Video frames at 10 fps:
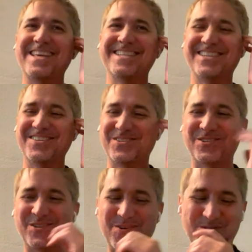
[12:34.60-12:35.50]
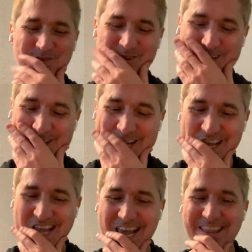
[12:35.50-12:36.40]
bathing suits are so cool.
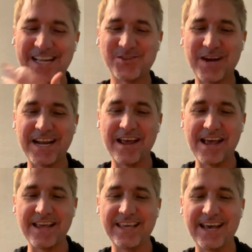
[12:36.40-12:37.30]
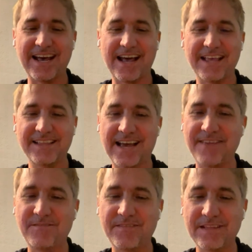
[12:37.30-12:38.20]
Yeah, and that's yeah. right. I, I, yeah, I,
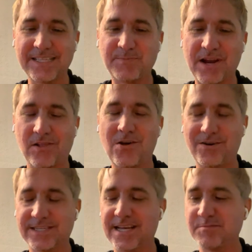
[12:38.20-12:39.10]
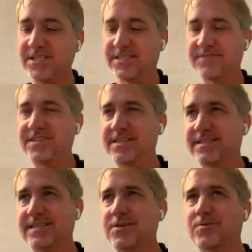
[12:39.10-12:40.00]
I. It's been a long time since I've
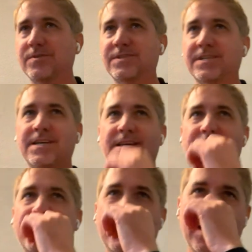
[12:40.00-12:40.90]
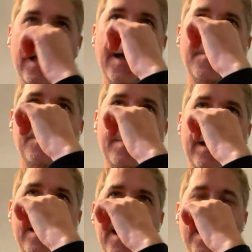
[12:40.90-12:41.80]
seen the sequels. Yeah, um,
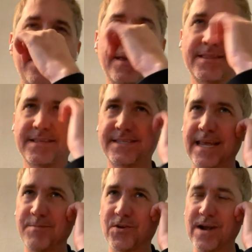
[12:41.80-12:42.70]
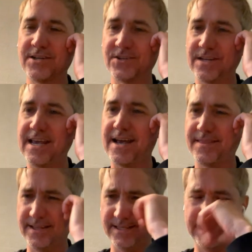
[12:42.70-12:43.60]
but, but it was and I trilogy. think the same director. Yeah,
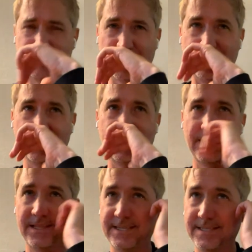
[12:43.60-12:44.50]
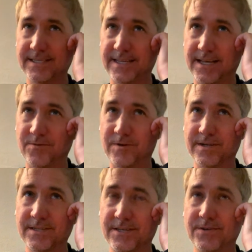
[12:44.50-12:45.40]
I think the same director did at least the second
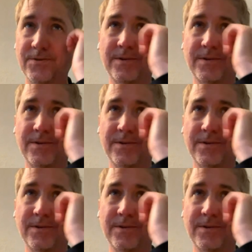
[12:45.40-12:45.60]
one too.